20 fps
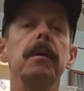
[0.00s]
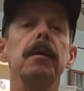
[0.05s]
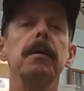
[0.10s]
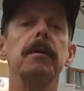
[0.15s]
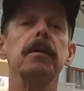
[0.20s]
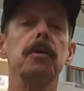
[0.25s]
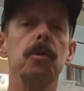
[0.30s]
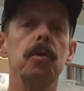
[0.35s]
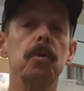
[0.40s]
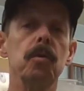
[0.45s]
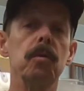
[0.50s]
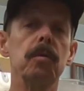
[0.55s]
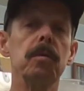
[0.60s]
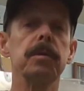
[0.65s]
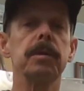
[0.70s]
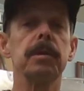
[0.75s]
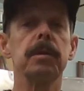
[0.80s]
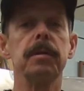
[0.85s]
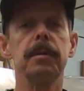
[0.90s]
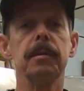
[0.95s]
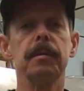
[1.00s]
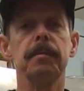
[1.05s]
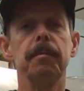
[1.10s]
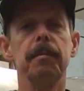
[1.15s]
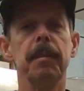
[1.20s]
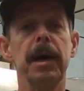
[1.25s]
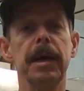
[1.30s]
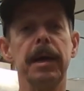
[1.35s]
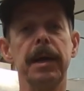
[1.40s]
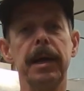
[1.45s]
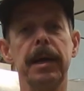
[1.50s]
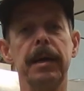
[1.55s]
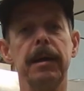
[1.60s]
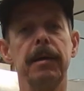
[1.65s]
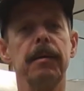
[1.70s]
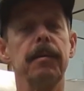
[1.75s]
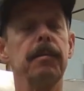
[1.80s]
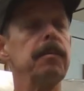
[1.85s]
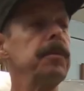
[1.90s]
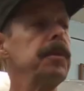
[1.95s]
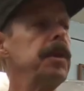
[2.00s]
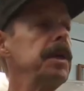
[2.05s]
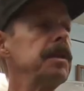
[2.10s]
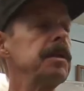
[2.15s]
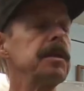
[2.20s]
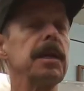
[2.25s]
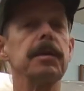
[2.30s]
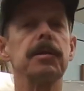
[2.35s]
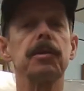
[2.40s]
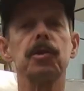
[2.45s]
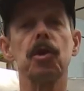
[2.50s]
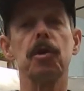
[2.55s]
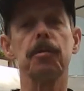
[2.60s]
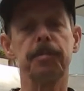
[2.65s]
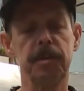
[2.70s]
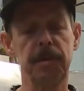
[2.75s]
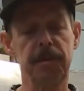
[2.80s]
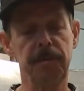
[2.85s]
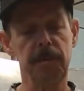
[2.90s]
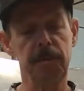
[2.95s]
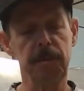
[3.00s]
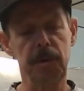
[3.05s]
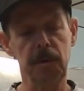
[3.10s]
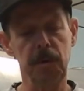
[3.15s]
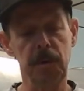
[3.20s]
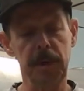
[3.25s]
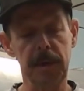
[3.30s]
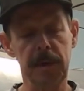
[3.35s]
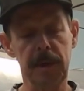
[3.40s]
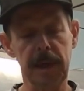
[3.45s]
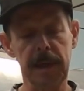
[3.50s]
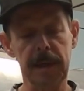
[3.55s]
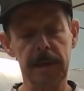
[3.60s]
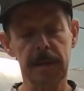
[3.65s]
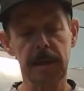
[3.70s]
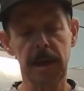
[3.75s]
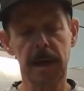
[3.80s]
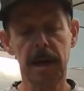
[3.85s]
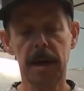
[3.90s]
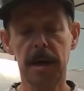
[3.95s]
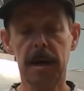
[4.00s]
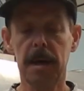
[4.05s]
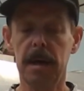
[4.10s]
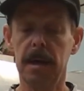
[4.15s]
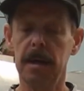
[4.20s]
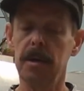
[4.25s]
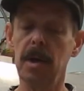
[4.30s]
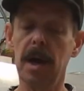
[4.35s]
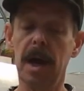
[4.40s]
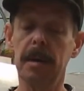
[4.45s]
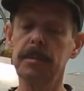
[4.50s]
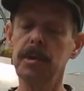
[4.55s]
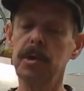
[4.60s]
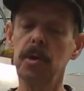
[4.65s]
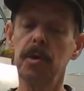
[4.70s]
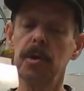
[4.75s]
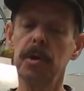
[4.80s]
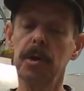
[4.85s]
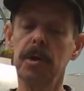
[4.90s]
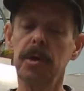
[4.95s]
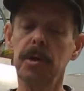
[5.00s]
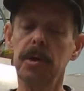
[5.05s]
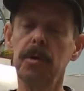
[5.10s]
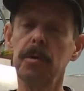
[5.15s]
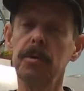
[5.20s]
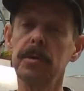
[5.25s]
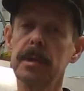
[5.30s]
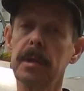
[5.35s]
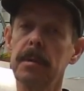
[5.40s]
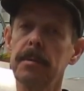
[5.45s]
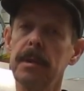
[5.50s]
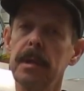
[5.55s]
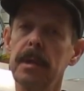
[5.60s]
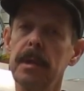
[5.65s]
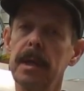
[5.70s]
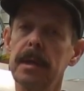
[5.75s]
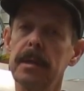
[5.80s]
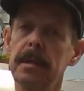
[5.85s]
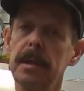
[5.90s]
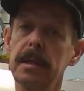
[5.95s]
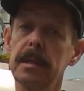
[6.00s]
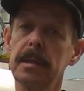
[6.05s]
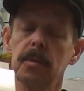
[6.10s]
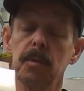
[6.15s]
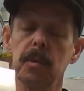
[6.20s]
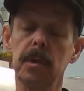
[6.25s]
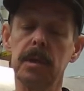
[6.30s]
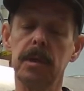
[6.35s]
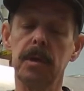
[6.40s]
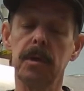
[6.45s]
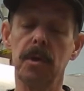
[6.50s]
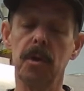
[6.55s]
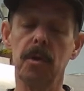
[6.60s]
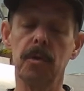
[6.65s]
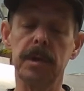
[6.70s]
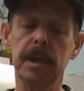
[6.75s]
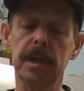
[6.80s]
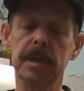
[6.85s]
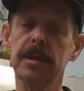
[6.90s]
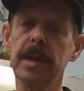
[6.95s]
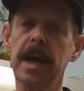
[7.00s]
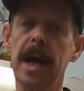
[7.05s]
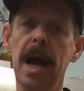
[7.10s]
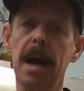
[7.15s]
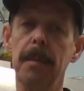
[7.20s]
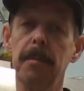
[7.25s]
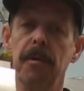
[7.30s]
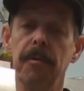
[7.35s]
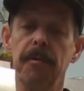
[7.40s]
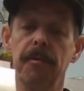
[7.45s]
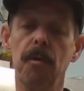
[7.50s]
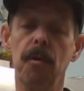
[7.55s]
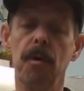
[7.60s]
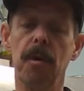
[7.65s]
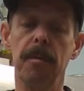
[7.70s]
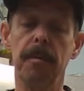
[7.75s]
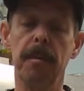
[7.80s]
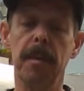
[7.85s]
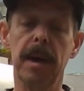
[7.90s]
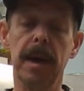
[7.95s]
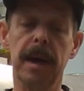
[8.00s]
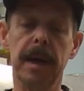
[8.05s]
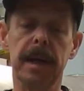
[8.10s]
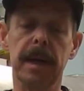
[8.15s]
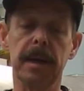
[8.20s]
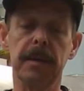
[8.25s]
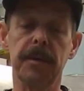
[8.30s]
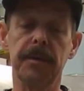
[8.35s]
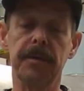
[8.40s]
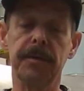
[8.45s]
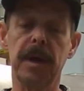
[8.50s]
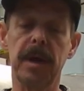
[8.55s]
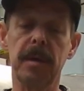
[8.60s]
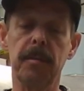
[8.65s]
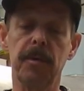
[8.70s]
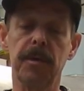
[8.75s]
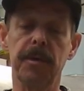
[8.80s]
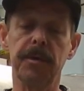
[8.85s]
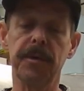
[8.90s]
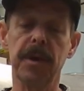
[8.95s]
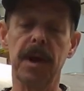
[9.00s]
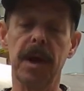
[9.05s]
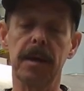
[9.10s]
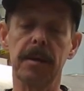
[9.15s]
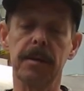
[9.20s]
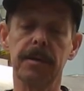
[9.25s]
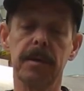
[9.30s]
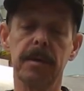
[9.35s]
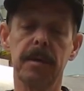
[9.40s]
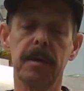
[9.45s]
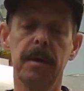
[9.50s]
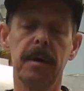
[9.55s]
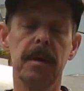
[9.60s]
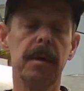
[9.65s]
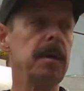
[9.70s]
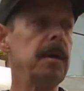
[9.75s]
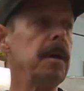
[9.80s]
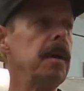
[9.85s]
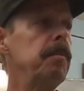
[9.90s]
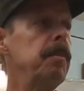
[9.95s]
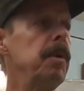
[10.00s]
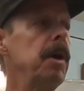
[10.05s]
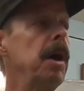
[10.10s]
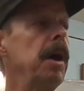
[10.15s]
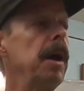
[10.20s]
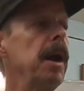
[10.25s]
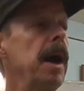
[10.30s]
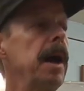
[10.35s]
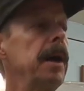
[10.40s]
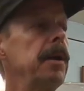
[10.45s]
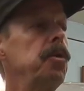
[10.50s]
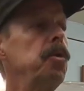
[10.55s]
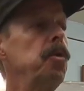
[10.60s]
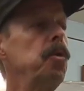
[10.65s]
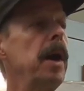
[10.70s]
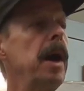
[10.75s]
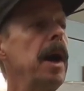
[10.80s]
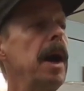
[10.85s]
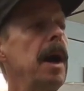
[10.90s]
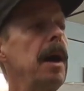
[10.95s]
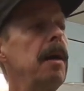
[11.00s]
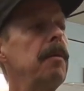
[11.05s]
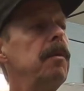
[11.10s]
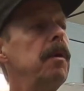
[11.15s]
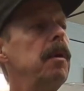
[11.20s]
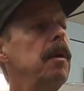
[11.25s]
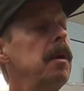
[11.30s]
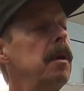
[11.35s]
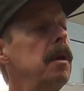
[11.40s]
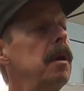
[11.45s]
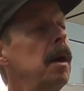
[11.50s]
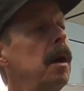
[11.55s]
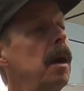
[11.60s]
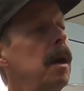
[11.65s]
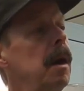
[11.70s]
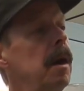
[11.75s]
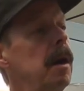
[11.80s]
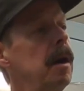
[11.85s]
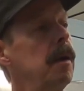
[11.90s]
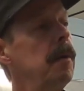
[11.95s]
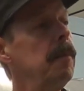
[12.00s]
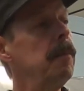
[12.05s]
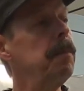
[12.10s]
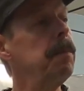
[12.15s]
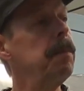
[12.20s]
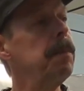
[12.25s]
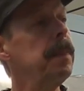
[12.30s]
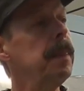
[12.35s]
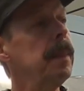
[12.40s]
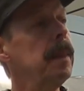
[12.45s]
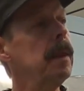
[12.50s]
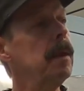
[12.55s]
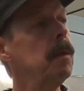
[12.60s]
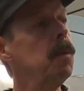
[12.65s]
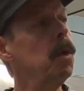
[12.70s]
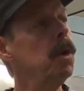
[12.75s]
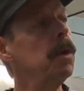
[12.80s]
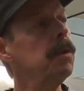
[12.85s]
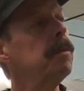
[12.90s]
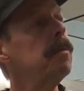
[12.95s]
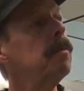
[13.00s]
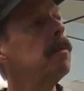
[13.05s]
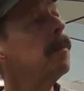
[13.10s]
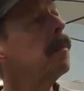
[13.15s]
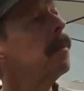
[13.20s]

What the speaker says: tools, money, things that stopped you from doing things. I'm sure you could do something like this with, just a hammer form and get the same result. But I do have what